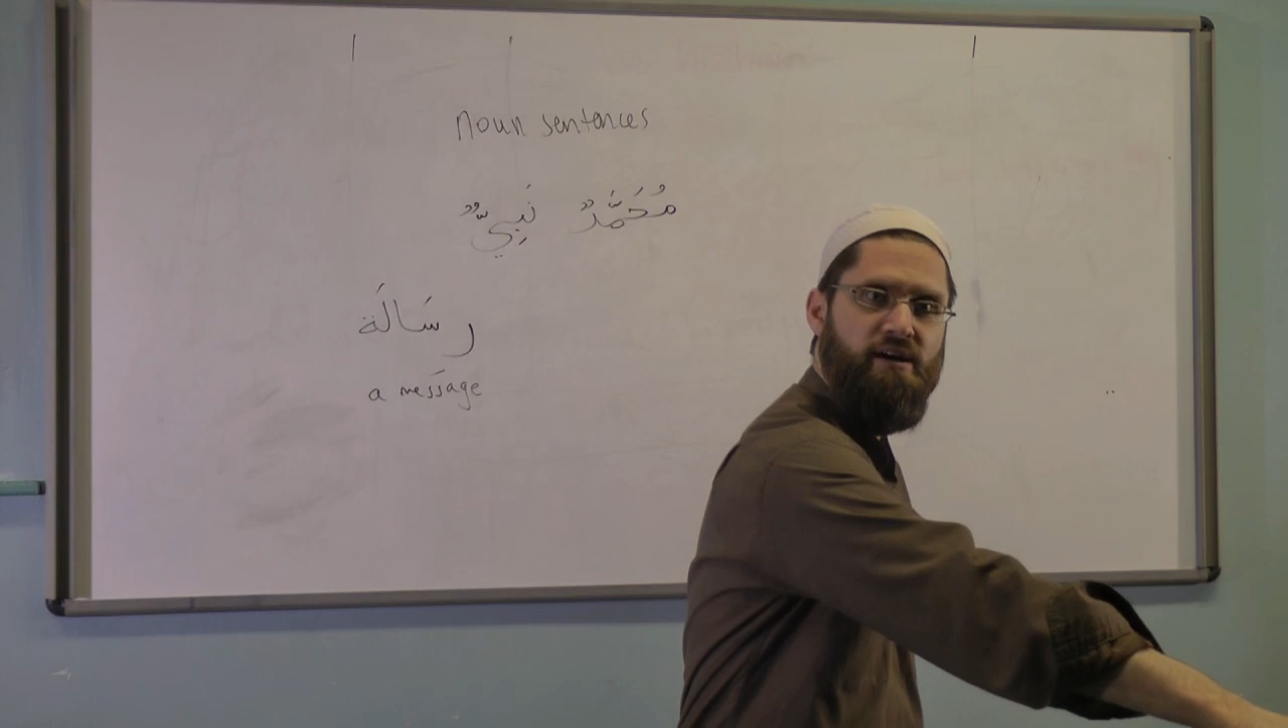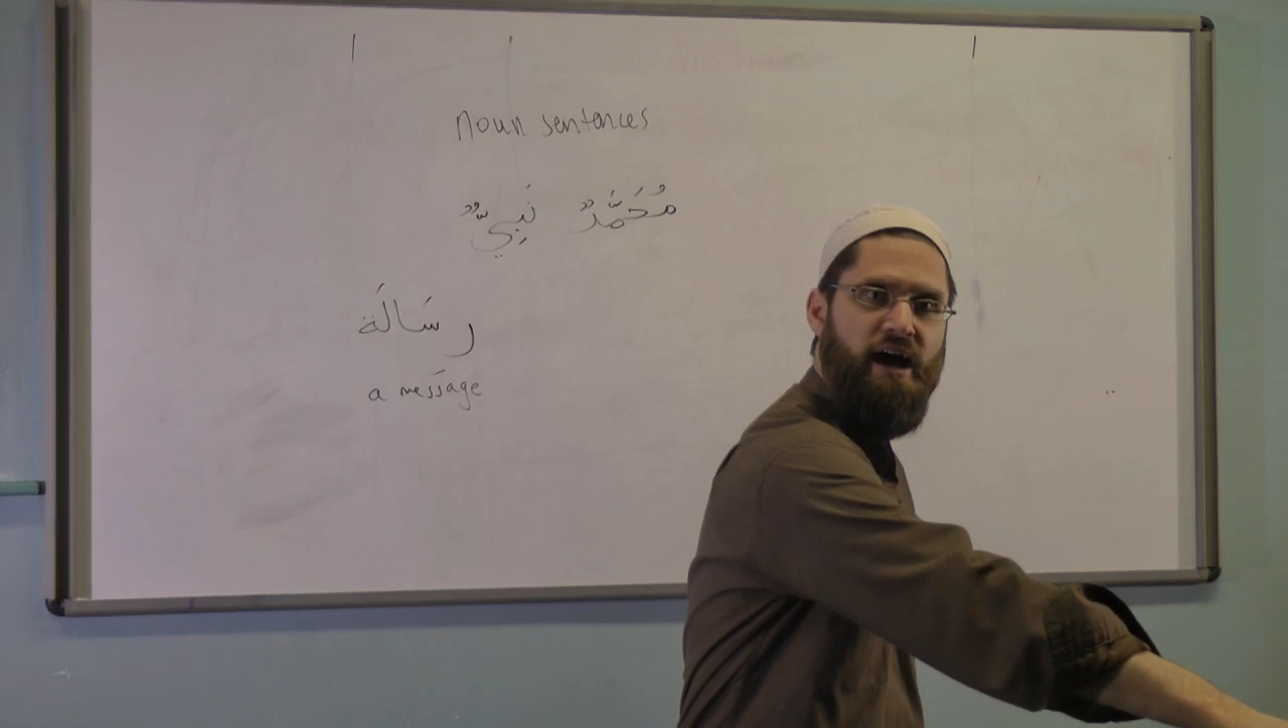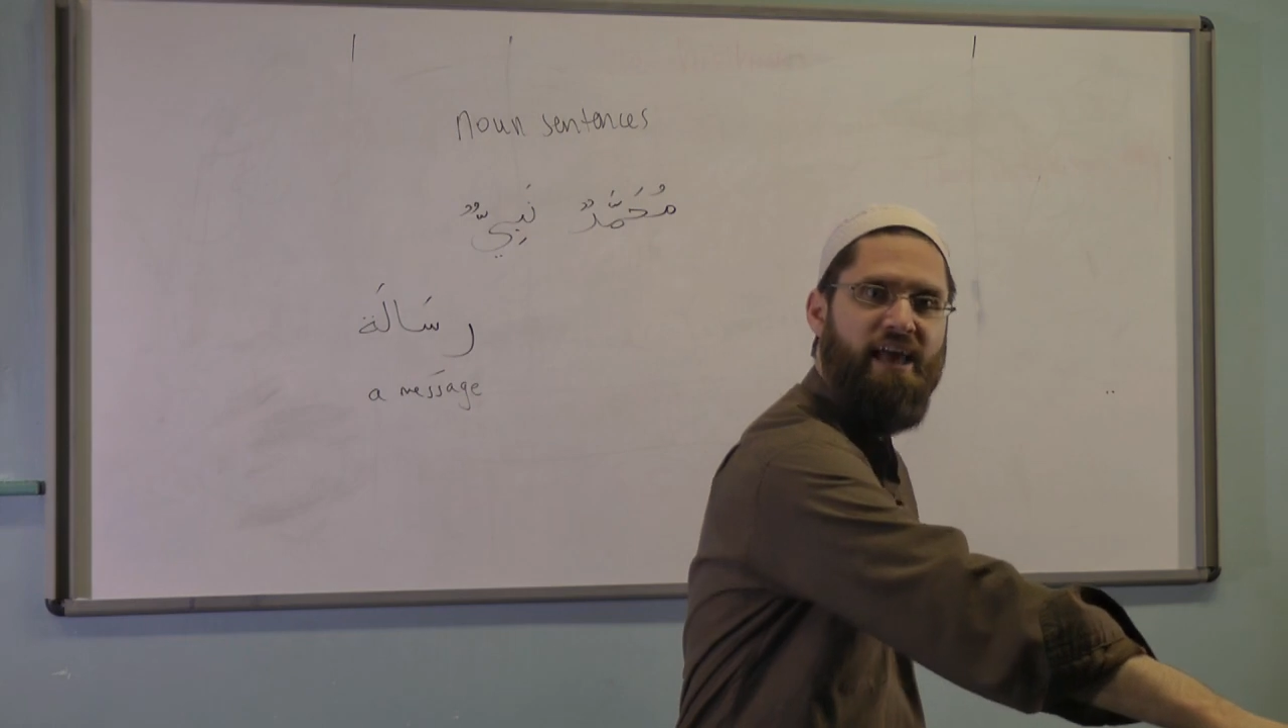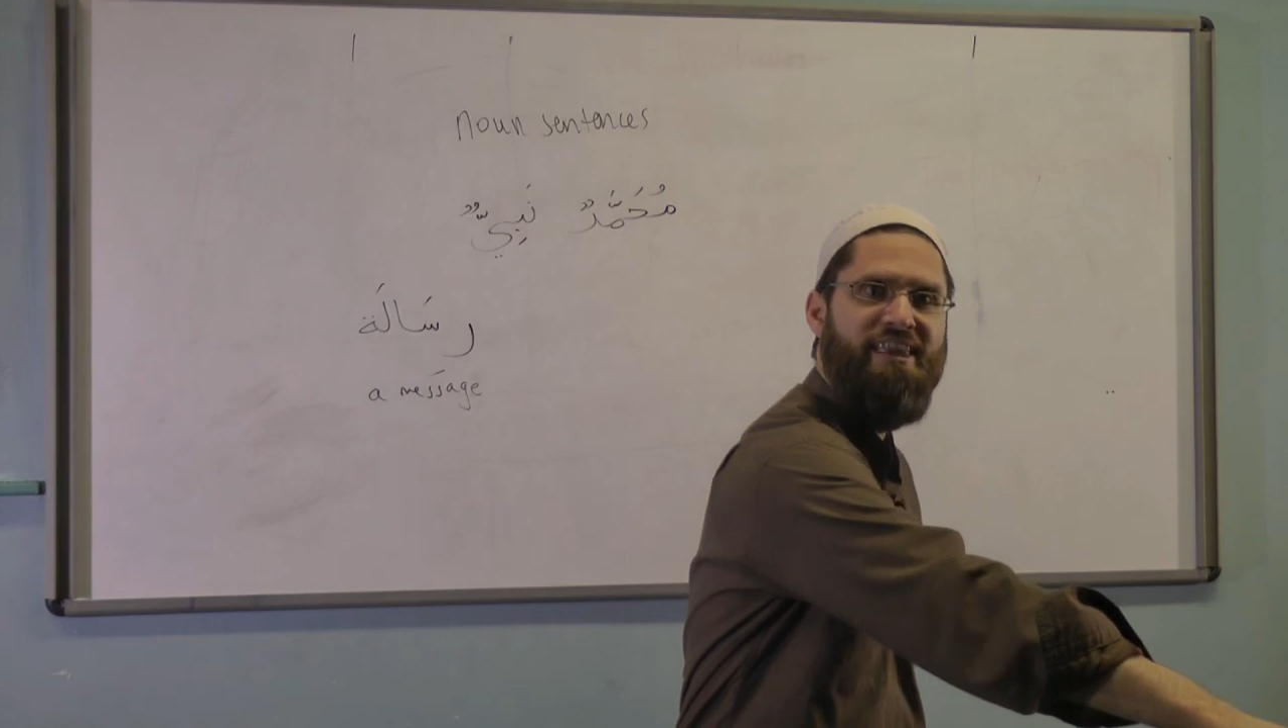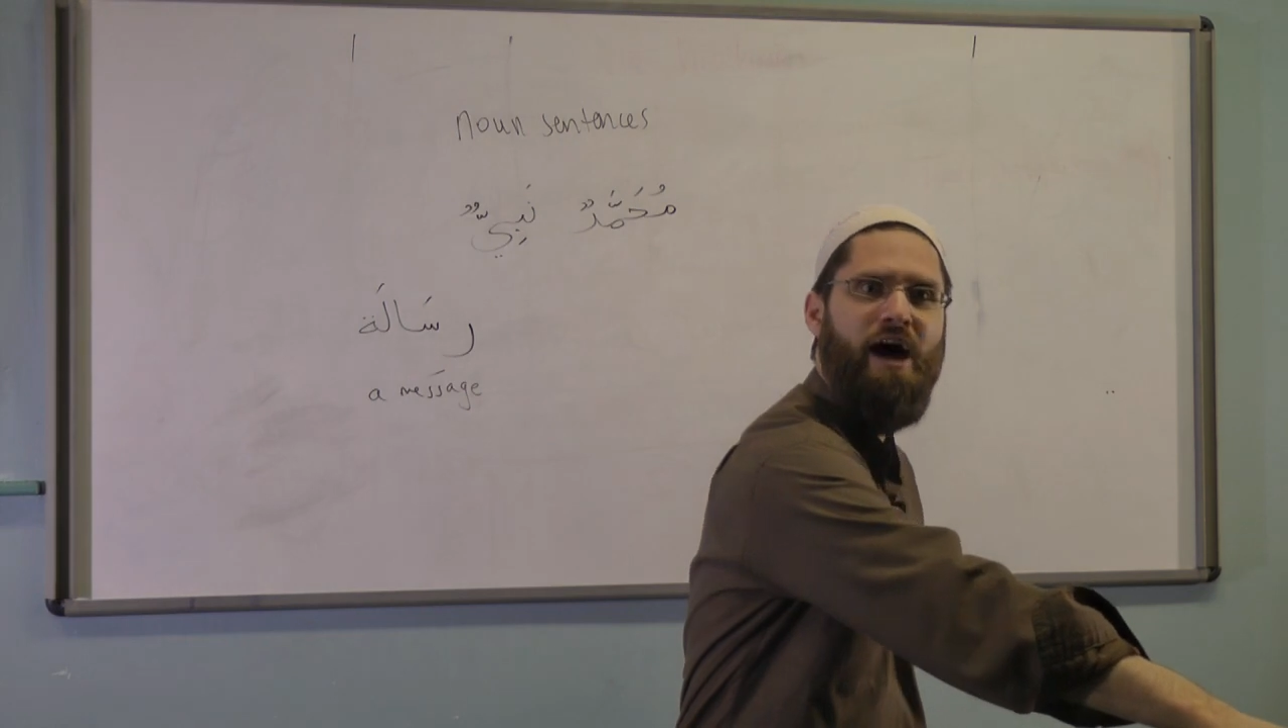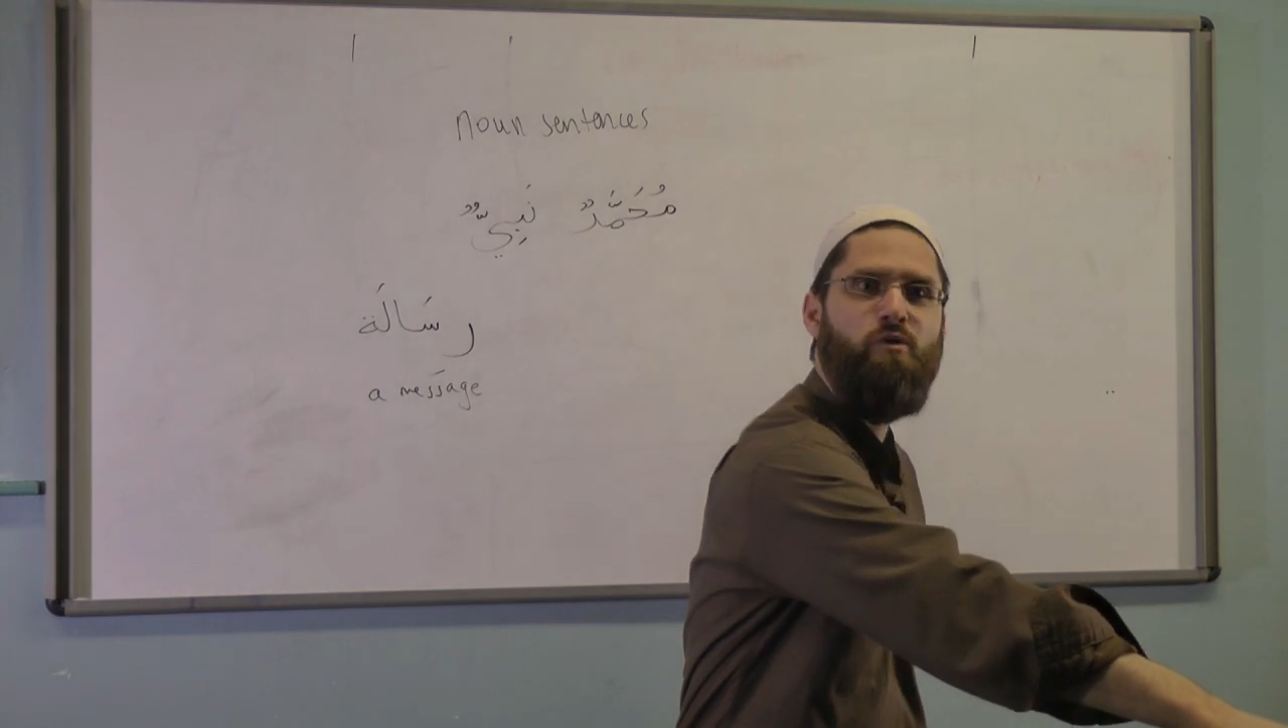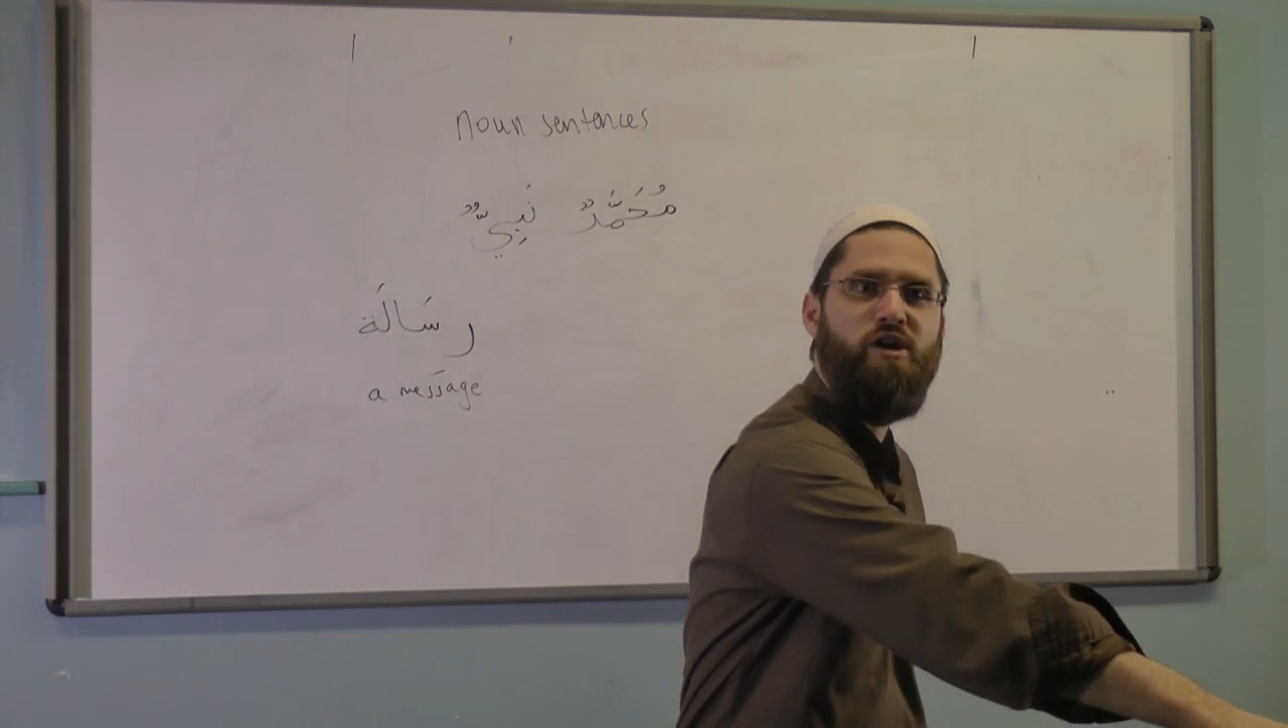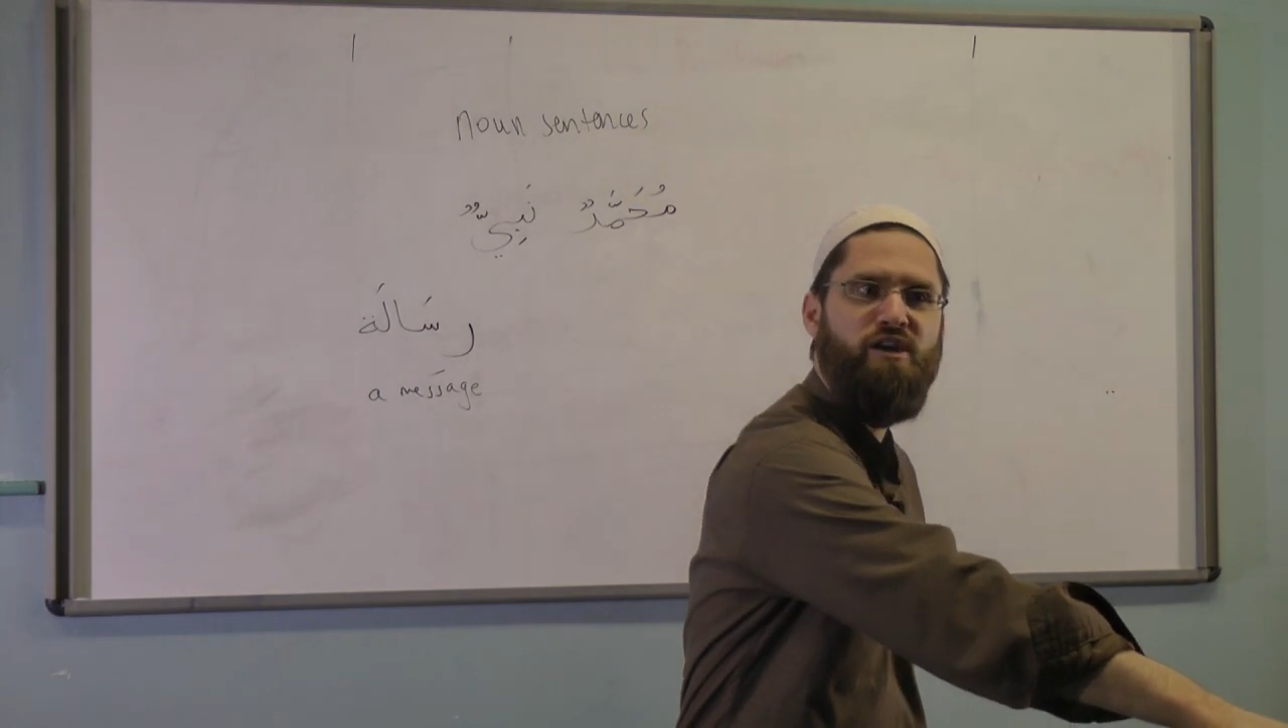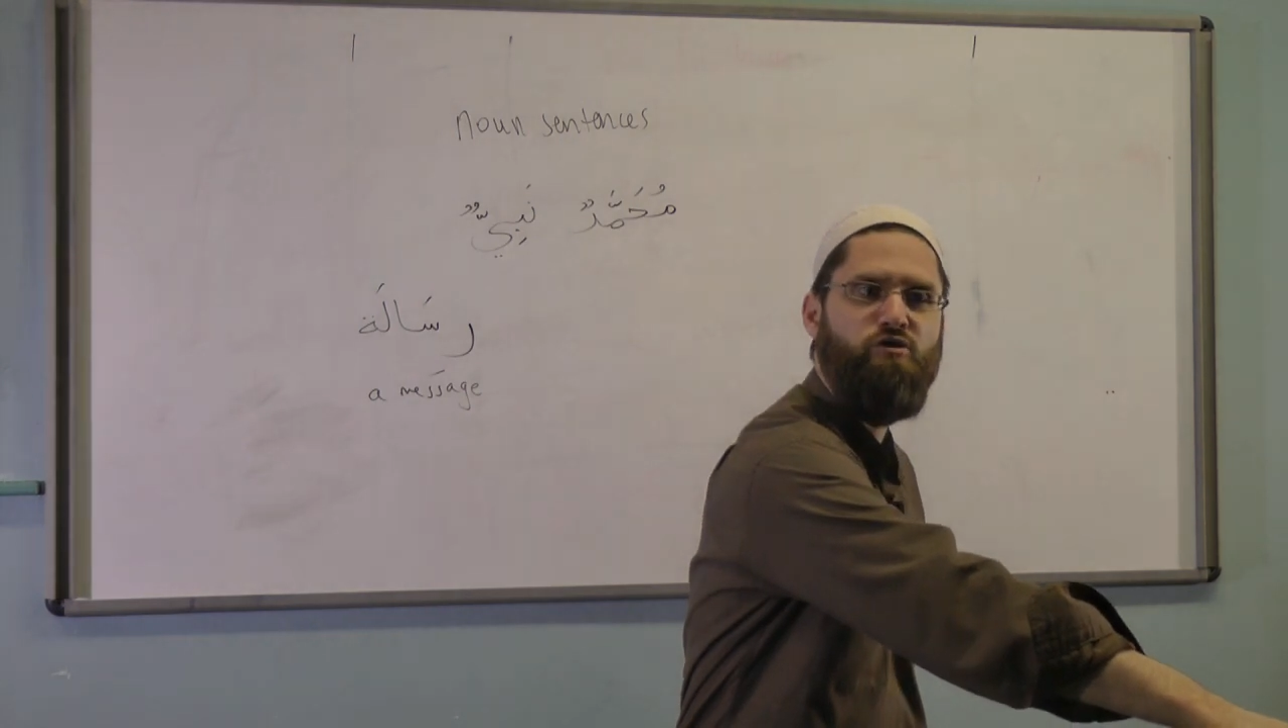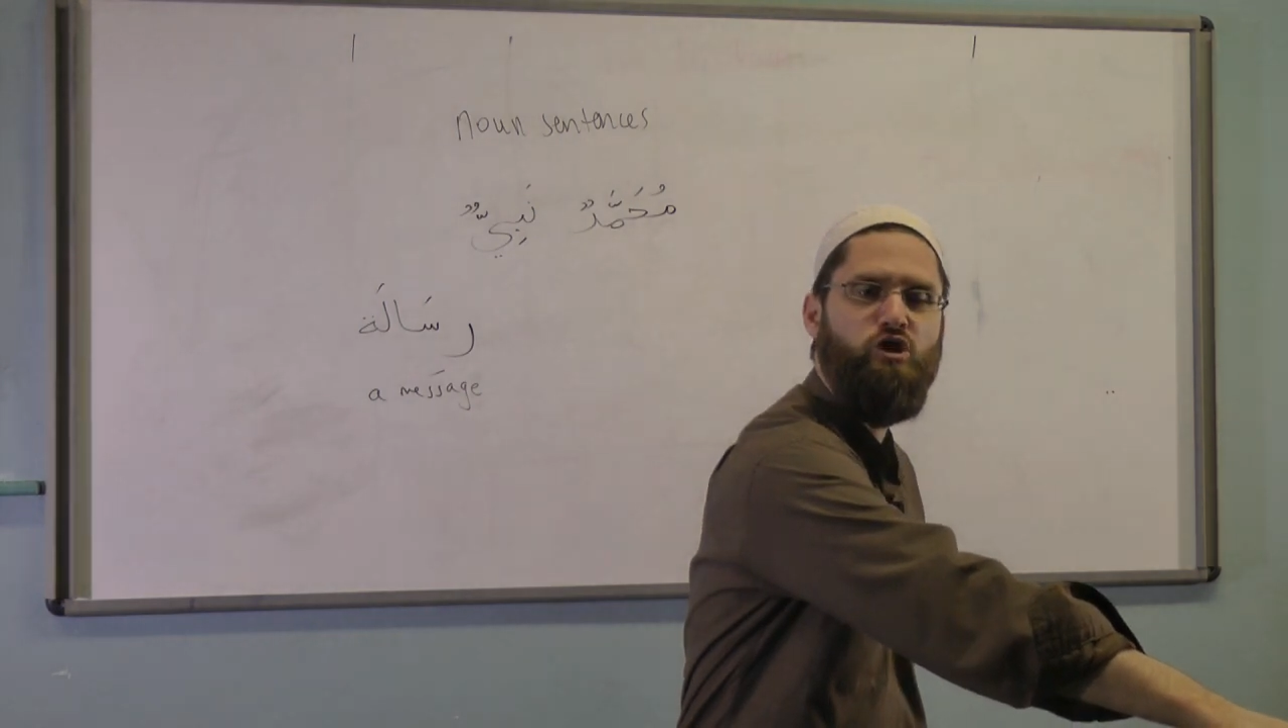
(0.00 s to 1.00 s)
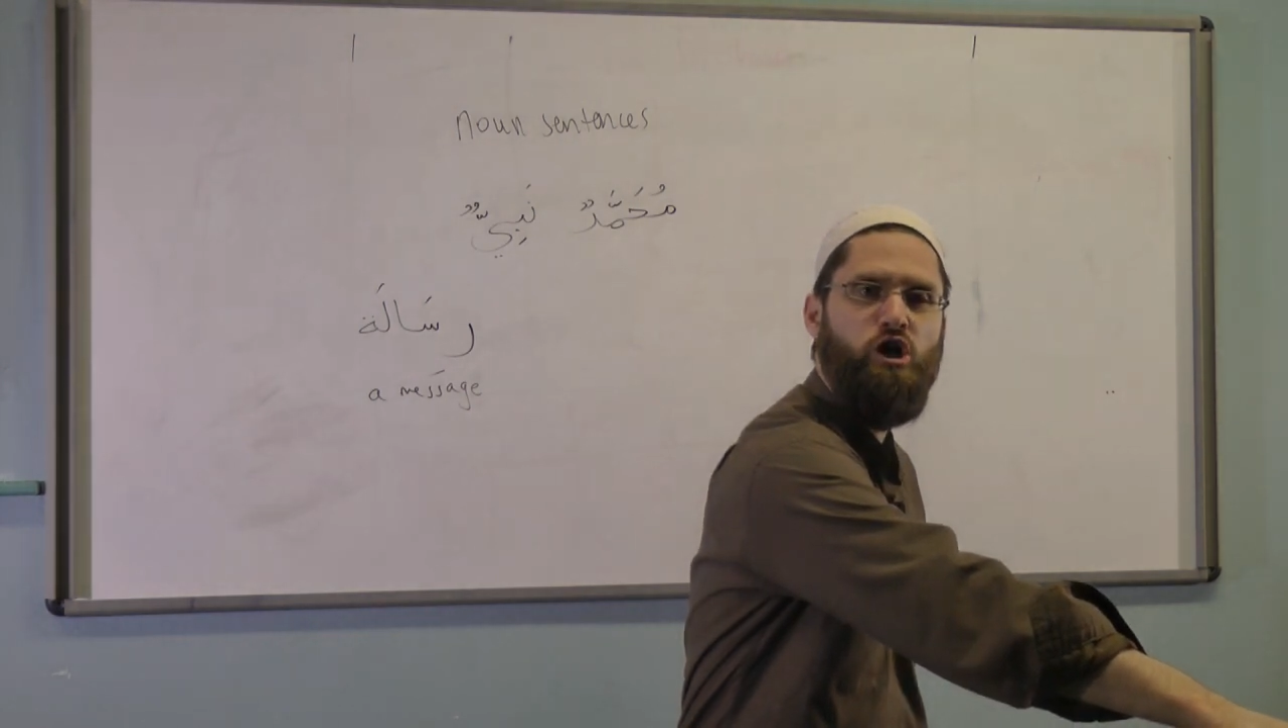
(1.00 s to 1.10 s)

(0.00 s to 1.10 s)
and now I want to give you the